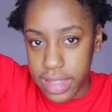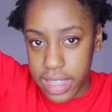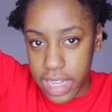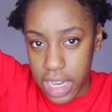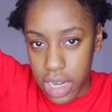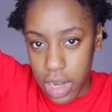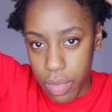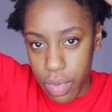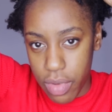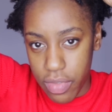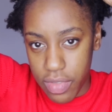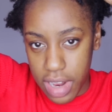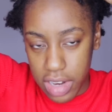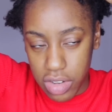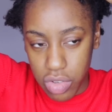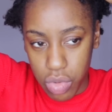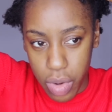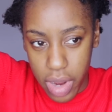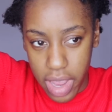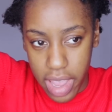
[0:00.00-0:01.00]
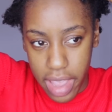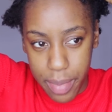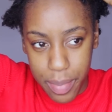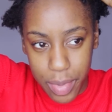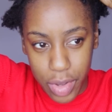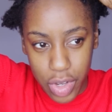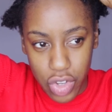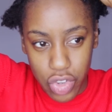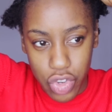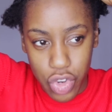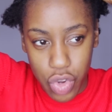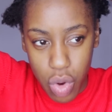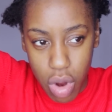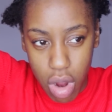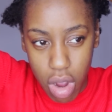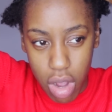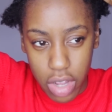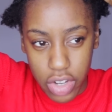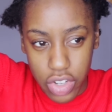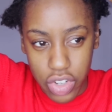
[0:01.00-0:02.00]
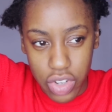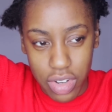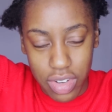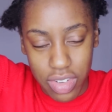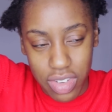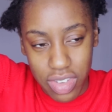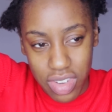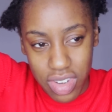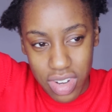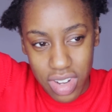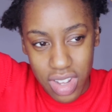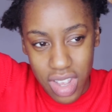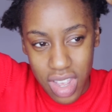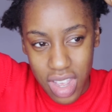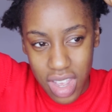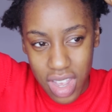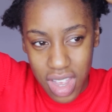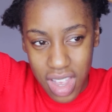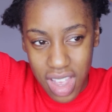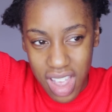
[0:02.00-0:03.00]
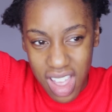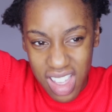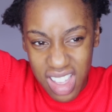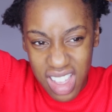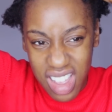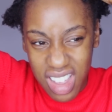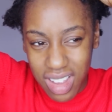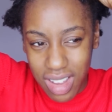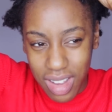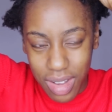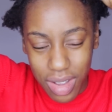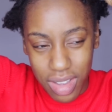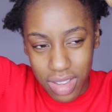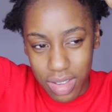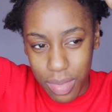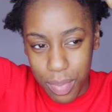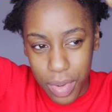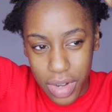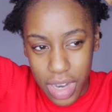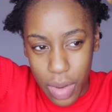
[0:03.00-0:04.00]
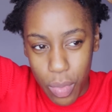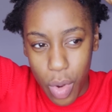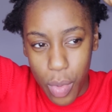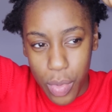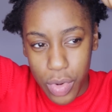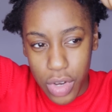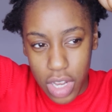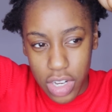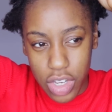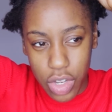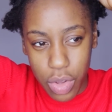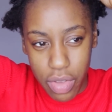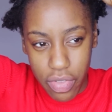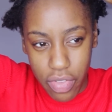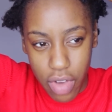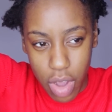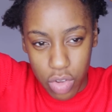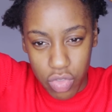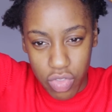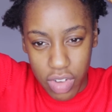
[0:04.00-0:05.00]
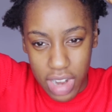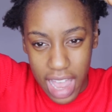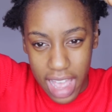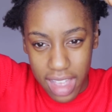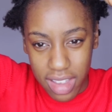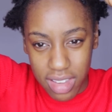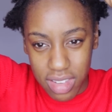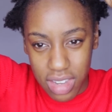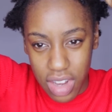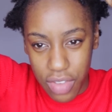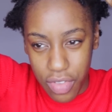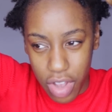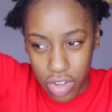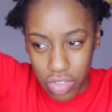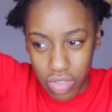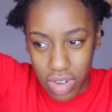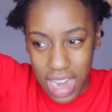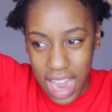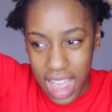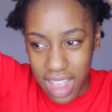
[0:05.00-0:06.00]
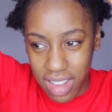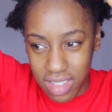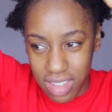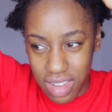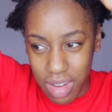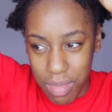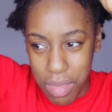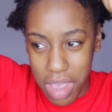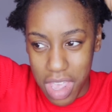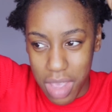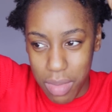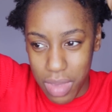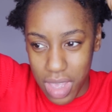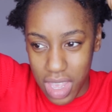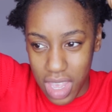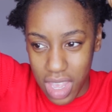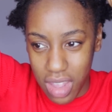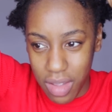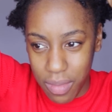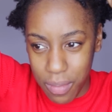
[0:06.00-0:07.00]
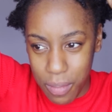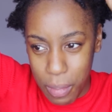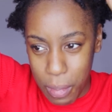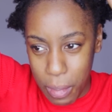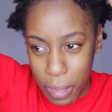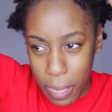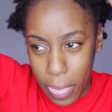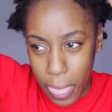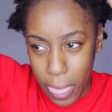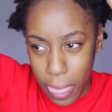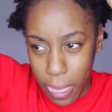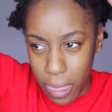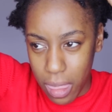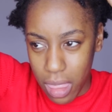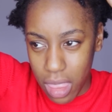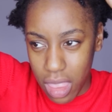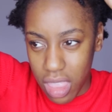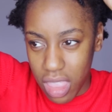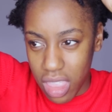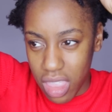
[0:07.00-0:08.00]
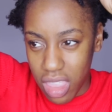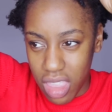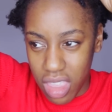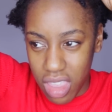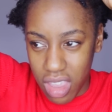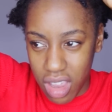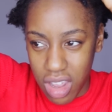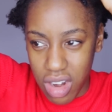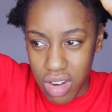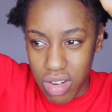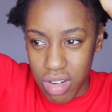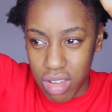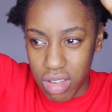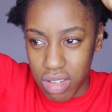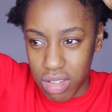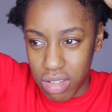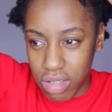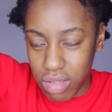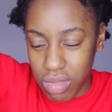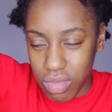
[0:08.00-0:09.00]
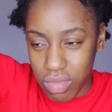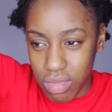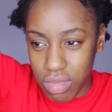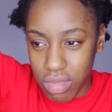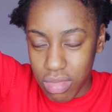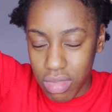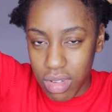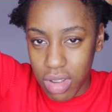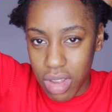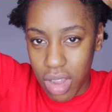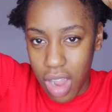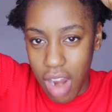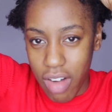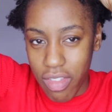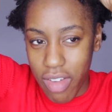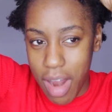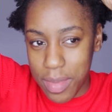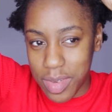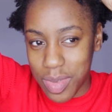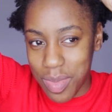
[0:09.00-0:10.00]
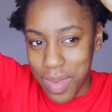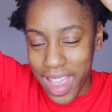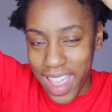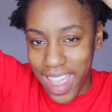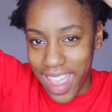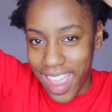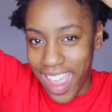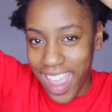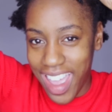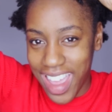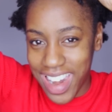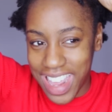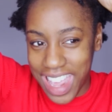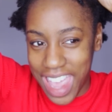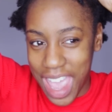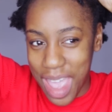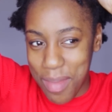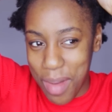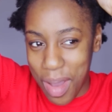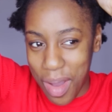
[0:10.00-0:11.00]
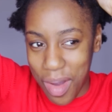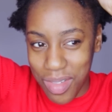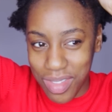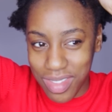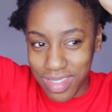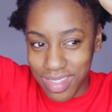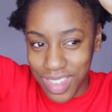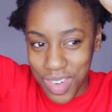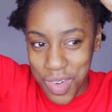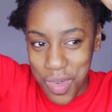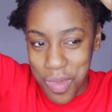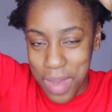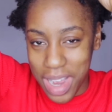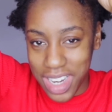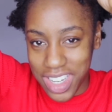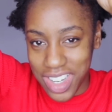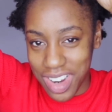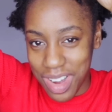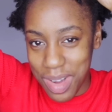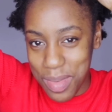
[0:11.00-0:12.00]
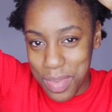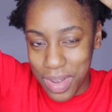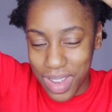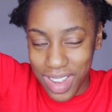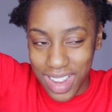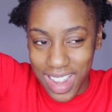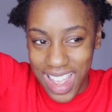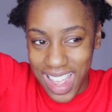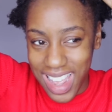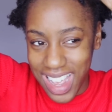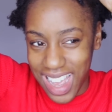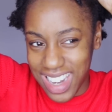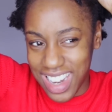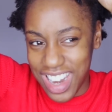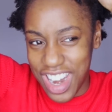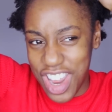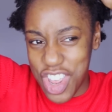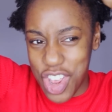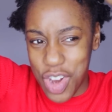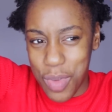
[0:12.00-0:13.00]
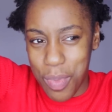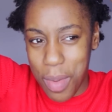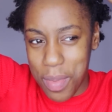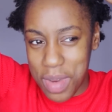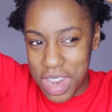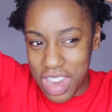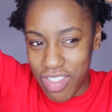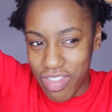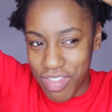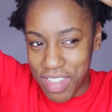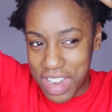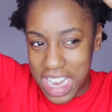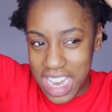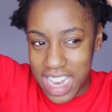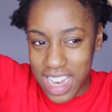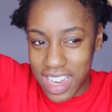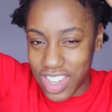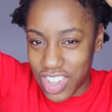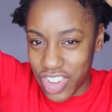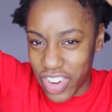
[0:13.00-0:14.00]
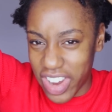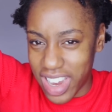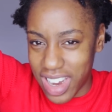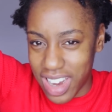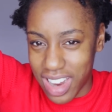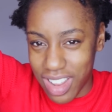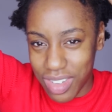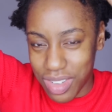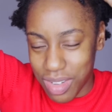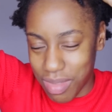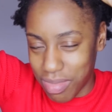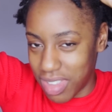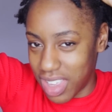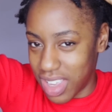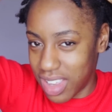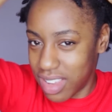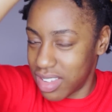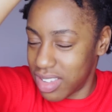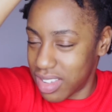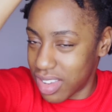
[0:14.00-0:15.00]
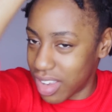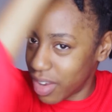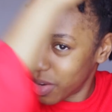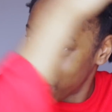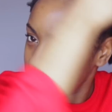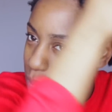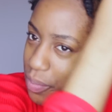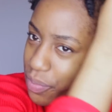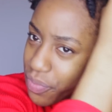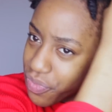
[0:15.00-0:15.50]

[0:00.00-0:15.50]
dealing with natural hair, because you can't just... But then what would I do if I was relaxed? If I was relaxed, then maybe, I don't know, I wrapped my hair and it came out all mash up. I don't know, you'd probably re-straighten it or something. So,